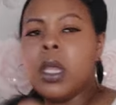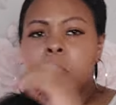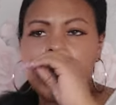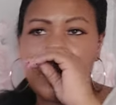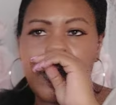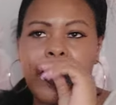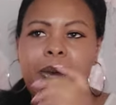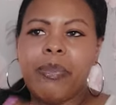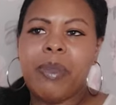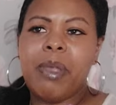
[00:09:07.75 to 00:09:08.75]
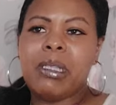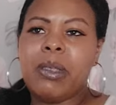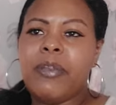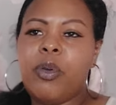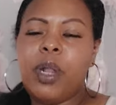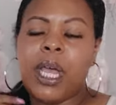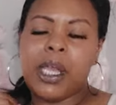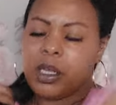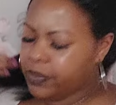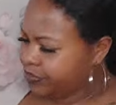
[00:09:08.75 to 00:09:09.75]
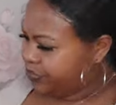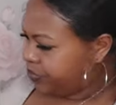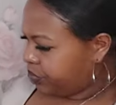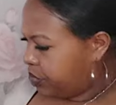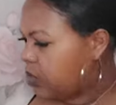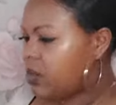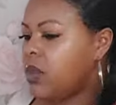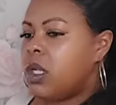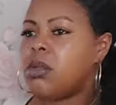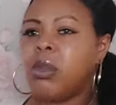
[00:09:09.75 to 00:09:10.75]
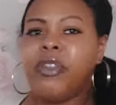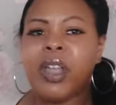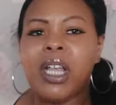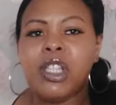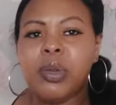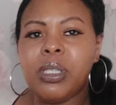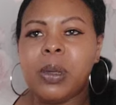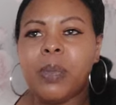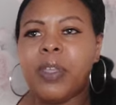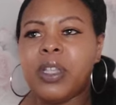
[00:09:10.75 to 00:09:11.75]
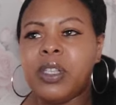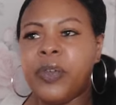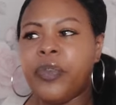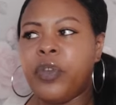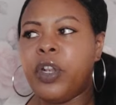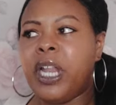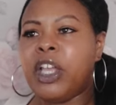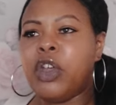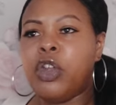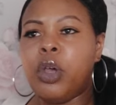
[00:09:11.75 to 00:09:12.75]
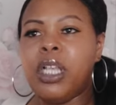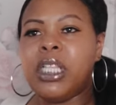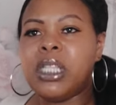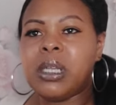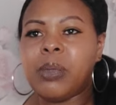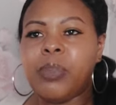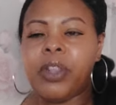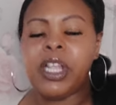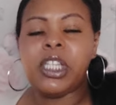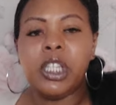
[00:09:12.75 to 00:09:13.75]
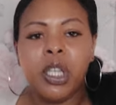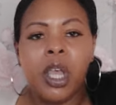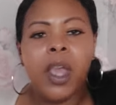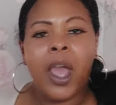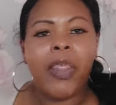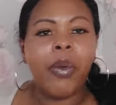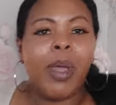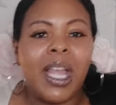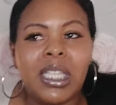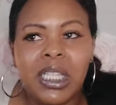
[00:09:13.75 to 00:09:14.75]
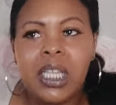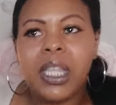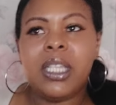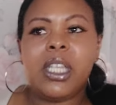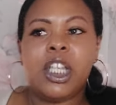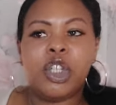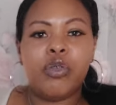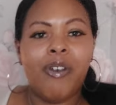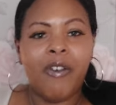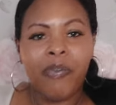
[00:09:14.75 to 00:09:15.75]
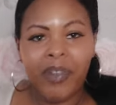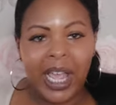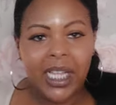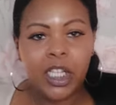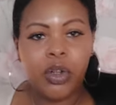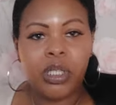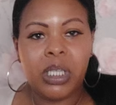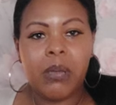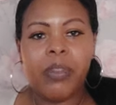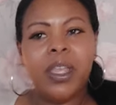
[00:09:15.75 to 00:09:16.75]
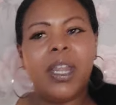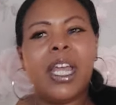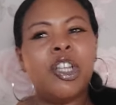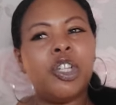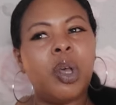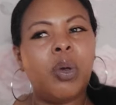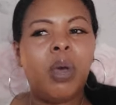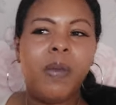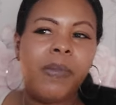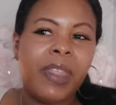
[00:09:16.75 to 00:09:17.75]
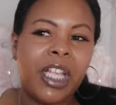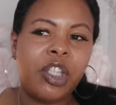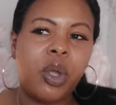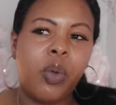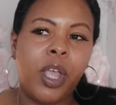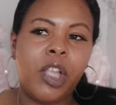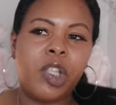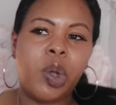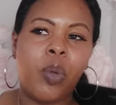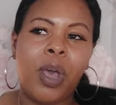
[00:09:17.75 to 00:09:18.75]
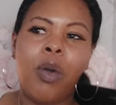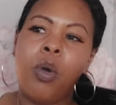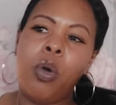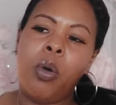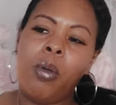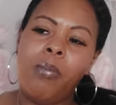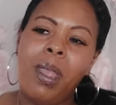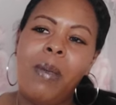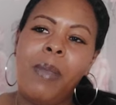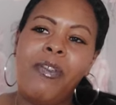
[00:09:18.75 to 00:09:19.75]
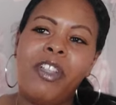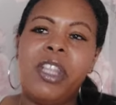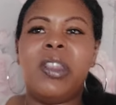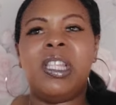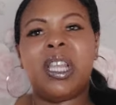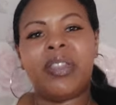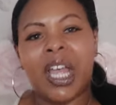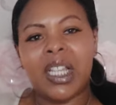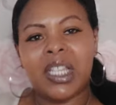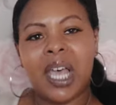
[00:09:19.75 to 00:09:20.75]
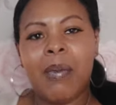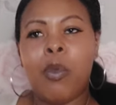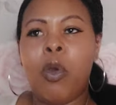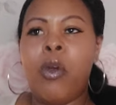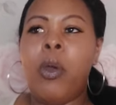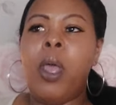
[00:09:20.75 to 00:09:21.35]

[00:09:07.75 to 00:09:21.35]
Do you know that makes me feel like some of you guys are doing something different, like you're noticing something. This is the way I see this is you reflecting on something and like, do you know what? That's not working so well. Or maybe if I did this at that time, or